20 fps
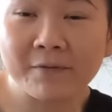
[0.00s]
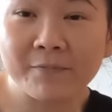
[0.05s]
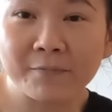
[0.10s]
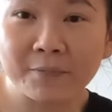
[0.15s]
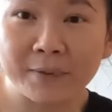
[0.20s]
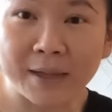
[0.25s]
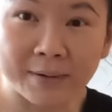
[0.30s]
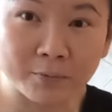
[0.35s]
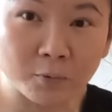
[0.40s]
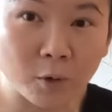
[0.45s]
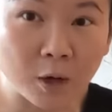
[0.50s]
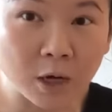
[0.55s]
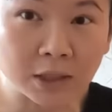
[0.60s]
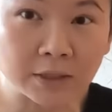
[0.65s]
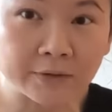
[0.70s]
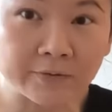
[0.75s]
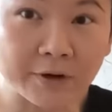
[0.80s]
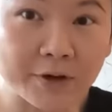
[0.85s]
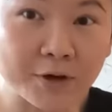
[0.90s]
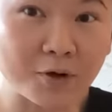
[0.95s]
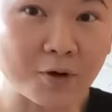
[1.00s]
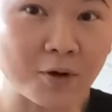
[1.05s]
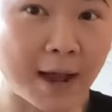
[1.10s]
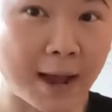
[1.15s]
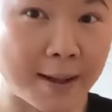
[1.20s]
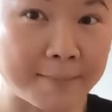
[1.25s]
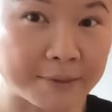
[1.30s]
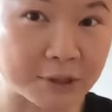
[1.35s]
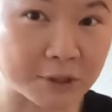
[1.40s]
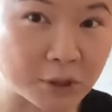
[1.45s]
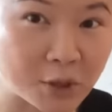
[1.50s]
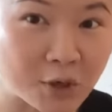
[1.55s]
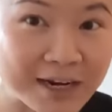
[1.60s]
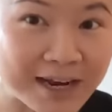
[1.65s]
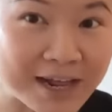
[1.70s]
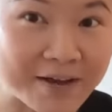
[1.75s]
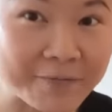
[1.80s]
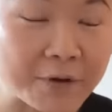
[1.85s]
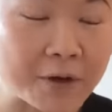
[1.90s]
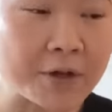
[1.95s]
If that works for you, I'm so
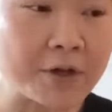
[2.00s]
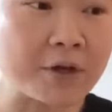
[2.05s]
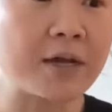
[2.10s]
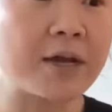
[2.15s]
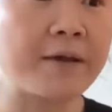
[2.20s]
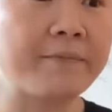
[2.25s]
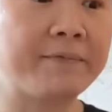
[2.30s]
glad for you.